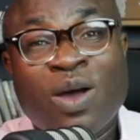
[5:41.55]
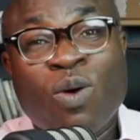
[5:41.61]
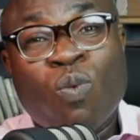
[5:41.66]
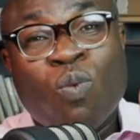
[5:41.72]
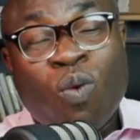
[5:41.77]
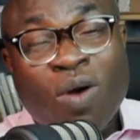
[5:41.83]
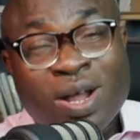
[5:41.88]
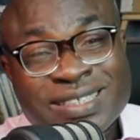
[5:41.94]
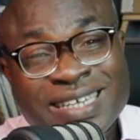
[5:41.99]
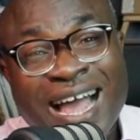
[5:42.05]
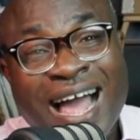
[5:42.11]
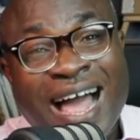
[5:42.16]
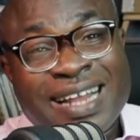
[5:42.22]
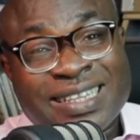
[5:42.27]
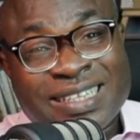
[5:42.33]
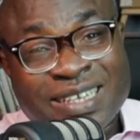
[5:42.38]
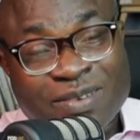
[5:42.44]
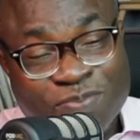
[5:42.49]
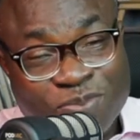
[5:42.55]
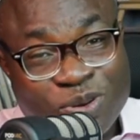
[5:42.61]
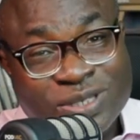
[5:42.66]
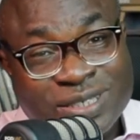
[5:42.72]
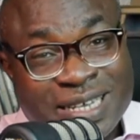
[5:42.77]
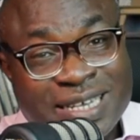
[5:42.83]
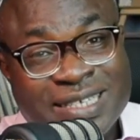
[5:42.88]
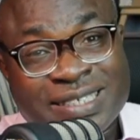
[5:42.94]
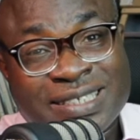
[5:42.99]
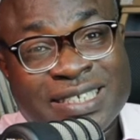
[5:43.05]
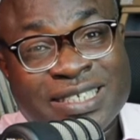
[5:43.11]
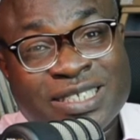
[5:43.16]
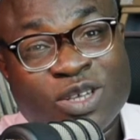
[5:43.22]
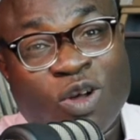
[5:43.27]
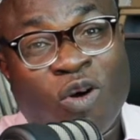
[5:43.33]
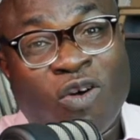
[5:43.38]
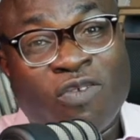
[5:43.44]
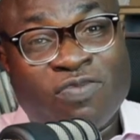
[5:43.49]
What are the processes
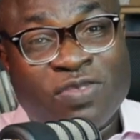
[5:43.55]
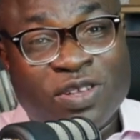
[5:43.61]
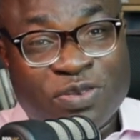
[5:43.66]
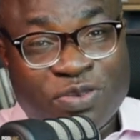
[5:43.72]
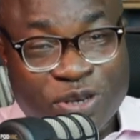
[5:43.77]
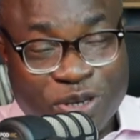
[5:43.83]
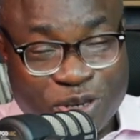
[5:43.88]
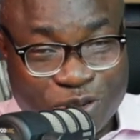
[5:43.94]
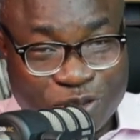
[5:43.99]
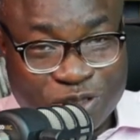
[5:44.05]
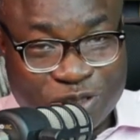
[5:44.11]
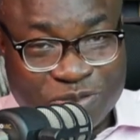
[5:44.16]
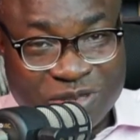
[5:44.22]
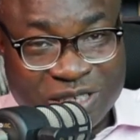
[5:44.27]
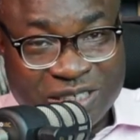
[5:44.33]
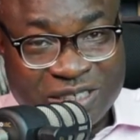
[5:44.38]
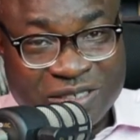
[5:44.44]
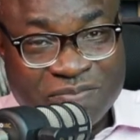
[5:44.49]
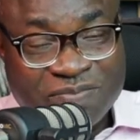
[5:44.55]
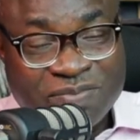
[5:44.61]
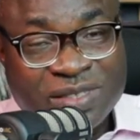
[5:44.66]
of the recruitment?